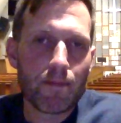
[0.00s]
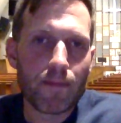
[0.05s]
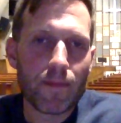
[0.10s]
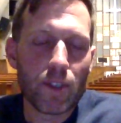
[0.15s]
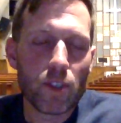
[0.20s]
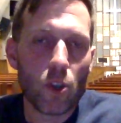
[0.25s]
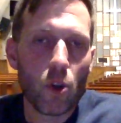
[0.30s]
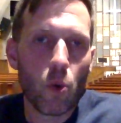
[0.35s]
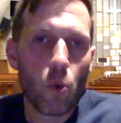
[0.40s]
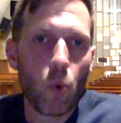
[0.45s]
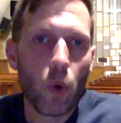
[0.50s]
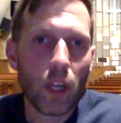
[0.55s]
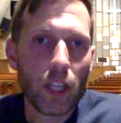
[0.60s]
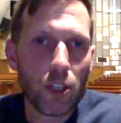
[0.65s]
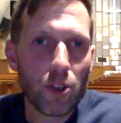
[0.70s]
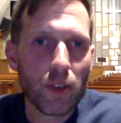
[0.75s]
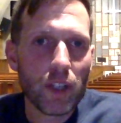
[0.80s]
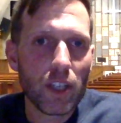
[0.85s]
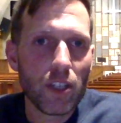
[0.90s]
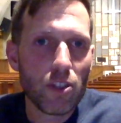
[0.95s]
So what
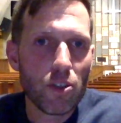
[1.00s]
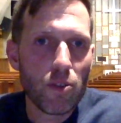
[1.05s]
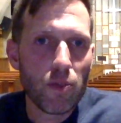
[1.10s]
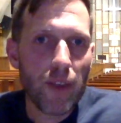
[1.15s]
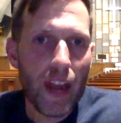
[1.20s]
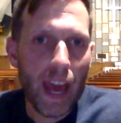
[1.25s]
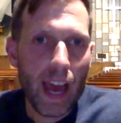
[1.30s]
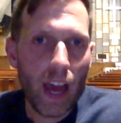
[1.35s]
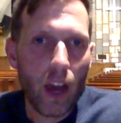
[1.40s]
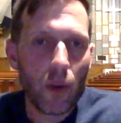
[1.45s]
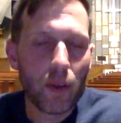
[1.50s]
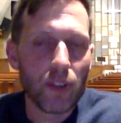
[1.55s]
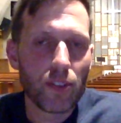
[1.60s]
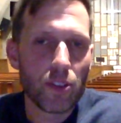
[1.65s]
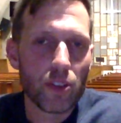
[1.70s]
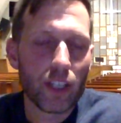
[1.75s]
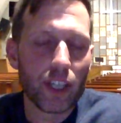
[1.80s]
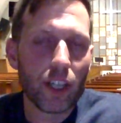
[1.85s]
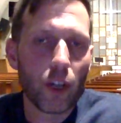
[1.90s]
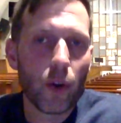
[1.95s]
you can do now is you
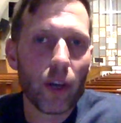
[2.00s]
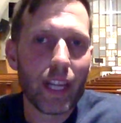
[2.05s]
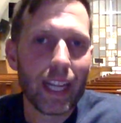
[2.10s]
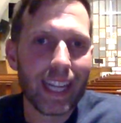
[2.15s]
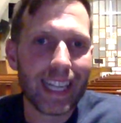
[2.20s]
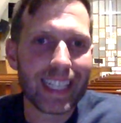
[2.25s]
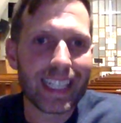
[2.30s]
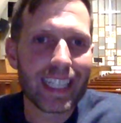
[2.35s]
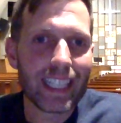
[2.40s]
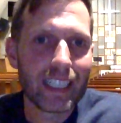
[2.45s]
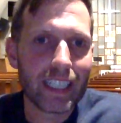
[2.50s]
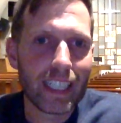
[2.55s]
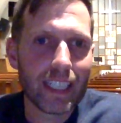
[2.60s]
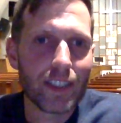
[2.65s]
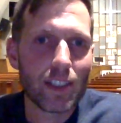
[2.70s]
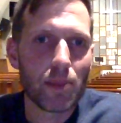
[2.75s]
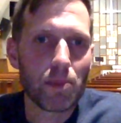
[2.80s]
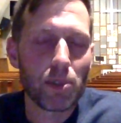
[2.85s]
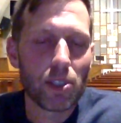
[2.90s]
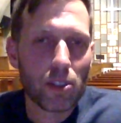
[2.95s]
can go ahead and click
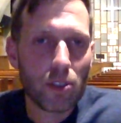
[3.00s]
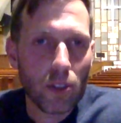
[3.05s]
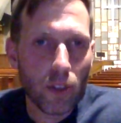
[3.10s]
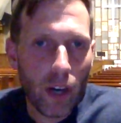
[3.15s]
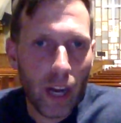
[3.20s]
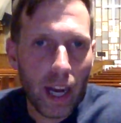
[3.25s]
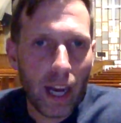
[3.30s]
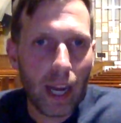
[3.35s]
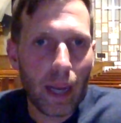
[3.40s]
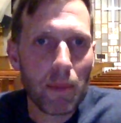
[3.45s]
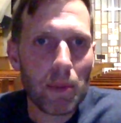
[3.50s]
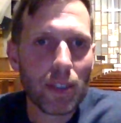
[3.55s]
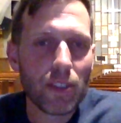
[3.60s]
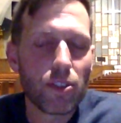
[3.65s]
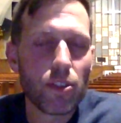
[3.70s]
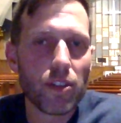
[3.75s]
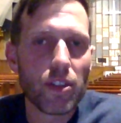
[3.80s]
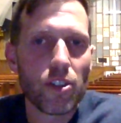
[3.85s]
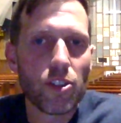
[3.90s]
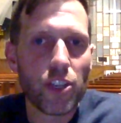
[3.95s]
subscribe
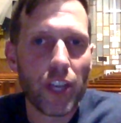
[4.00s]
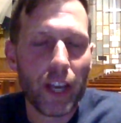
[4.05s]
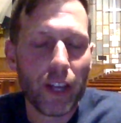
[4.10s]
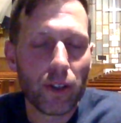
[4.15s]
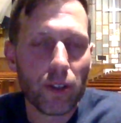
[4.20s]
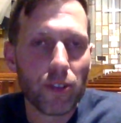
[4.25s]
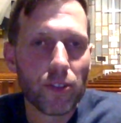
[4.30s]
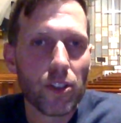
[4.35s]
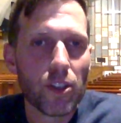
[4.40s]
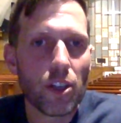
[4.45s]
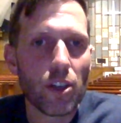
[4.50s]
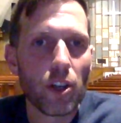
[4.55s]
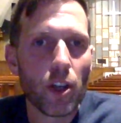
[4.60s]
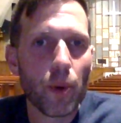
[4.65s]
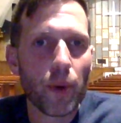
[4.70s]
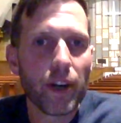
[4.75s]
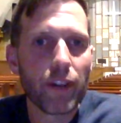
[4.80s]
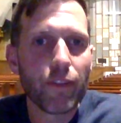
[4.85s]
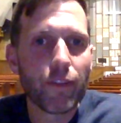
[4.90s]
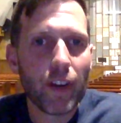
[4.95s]
to the channel so that you know
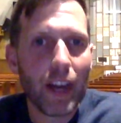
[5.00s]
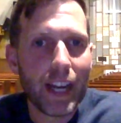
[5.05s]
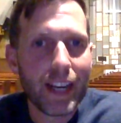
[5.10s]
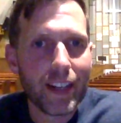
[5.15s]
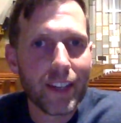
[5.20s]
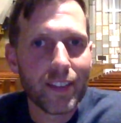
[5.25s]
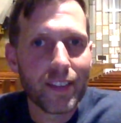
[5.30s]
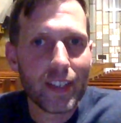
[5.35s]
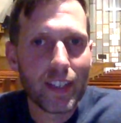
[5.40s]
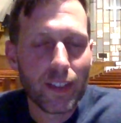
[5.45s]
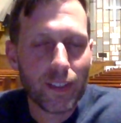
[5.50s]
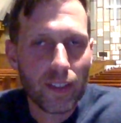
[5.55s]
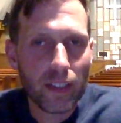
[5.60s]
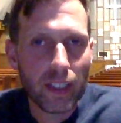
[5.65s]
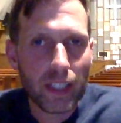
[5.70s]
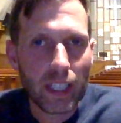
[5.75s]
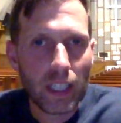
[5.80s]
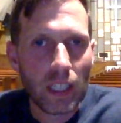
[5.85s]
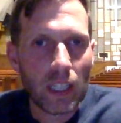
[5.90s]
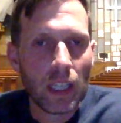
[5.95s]
where to find us
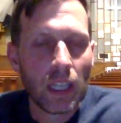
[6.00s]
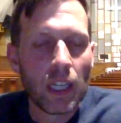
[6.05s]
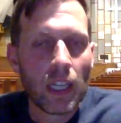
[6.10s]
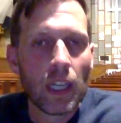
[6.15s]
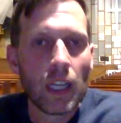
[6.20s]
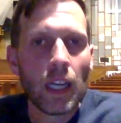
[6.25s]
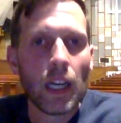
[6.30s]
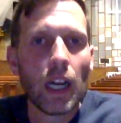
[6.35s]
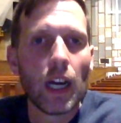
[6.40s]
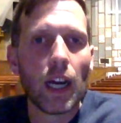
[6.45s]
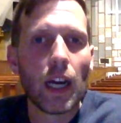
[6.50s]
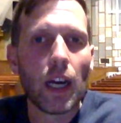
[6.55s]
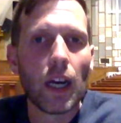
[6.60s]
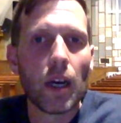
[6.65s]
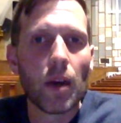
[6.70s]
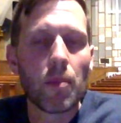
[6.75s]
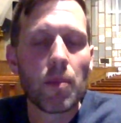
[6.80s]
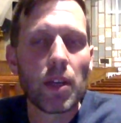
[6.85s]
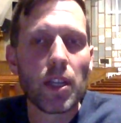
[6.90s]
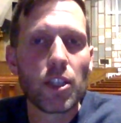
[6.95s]
easily.
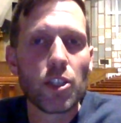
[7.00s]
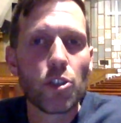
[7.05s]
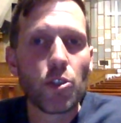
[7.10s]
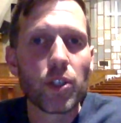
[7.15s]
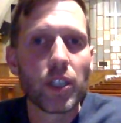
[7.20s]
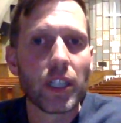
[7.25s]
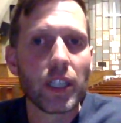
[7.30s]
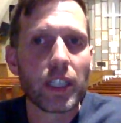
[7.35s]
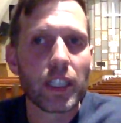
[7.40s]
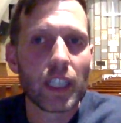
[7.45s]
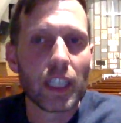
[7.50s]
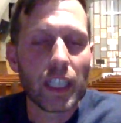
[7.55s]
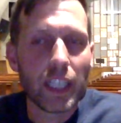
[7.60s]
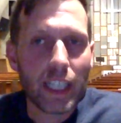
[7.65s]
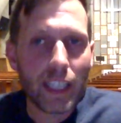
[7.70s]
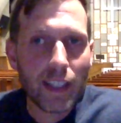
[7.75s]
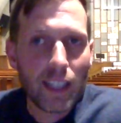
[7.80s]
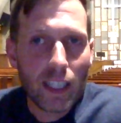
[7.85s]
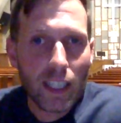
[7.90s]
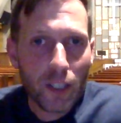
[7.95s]
You can
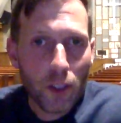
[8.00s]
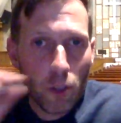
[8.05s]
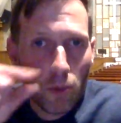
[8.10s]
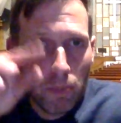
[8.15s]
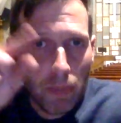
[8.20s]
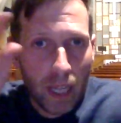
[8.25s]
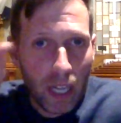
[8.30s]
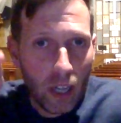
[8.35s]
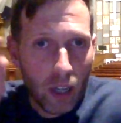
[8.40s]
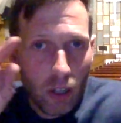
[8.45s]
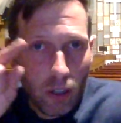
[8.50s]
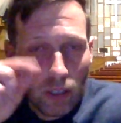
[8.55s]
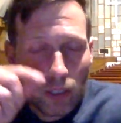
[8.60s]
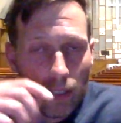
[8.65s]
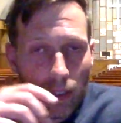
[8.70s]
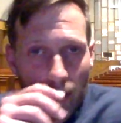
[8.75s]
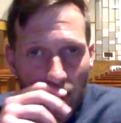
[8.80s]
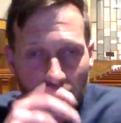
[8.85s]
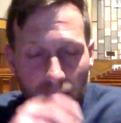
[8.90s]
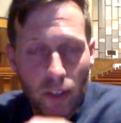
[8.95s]
click the little
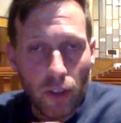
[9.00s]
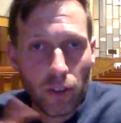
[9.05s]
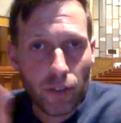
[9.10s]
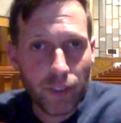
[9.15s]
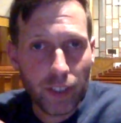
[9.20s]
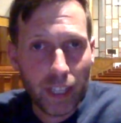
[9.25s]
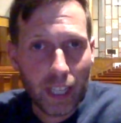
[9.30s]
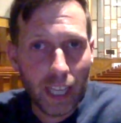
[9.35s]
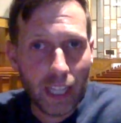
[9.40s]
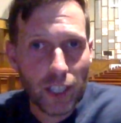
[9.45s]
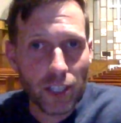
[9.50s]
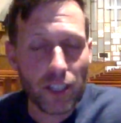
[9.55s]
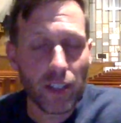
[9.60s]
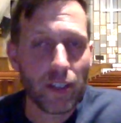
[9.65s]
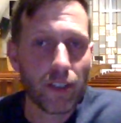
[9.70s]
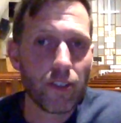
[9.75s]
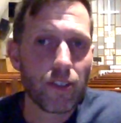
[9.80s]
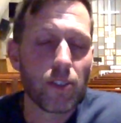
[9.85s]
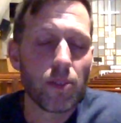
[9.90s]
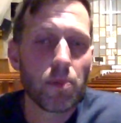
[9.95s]
bell
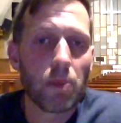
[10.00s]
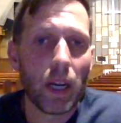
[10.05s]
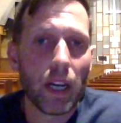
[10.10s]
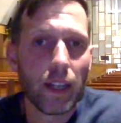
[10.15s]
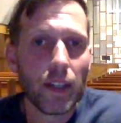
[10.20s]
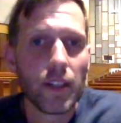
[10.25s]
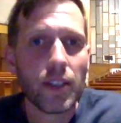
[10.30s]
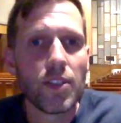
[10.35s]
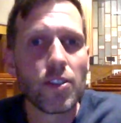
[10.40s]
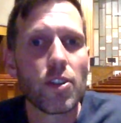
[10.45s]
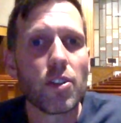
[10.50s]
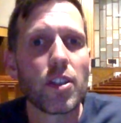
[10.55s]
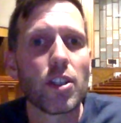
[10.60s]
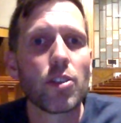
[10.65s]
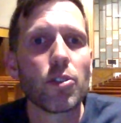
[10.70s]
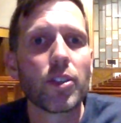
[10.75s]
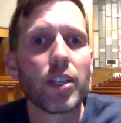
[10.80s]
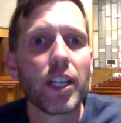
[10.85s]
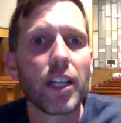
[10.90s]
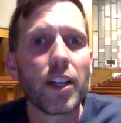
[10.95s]
notifications button so that
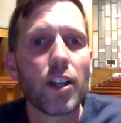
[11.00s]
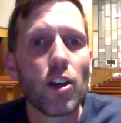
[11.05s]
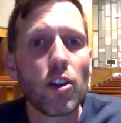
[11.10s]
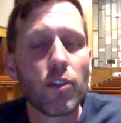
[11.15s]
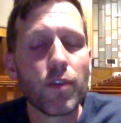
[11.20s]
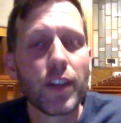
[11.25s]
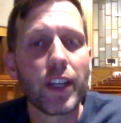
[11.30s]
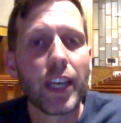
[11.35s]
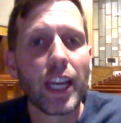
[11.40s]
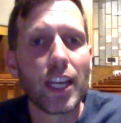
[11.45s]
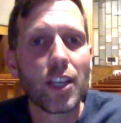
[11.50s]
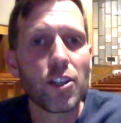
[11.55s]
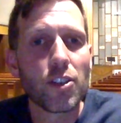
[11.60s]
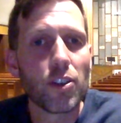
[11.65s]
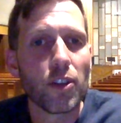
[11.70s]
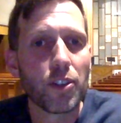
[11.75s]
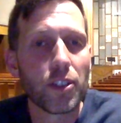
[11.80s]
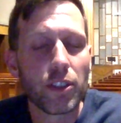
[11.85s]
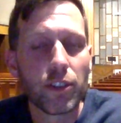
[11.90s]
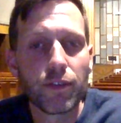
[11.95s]
you'll get a notification
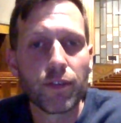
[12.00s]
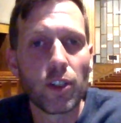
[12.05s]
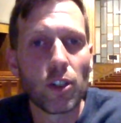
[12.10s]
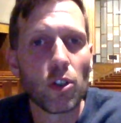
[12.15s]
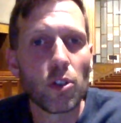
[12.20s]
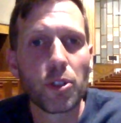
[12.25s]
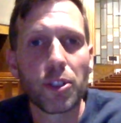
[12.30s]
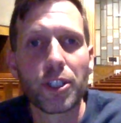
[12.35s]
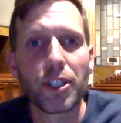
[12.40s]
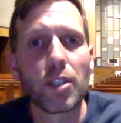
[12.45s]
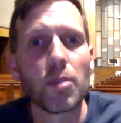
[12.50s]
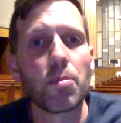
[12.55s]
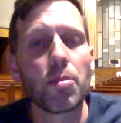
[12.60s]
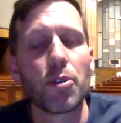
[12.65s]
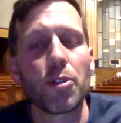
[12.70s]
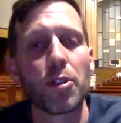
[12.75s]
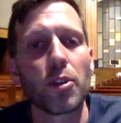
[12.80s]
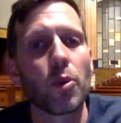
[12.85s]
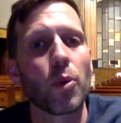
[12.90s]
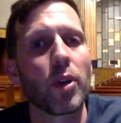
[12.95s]
on your phone or your
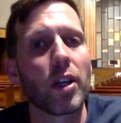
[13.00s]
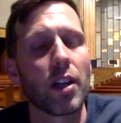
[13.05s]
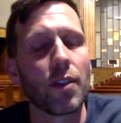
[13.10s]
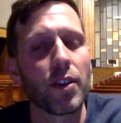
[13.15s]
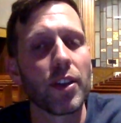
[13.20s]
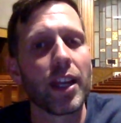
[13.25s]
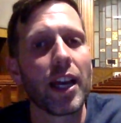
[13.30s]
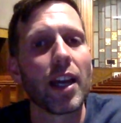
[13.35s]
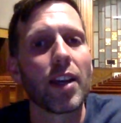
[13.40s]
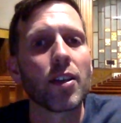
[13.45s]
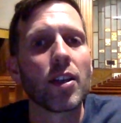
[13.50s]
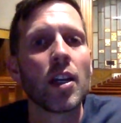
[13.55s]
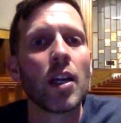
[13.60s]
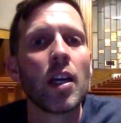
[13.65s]
computer or whatever that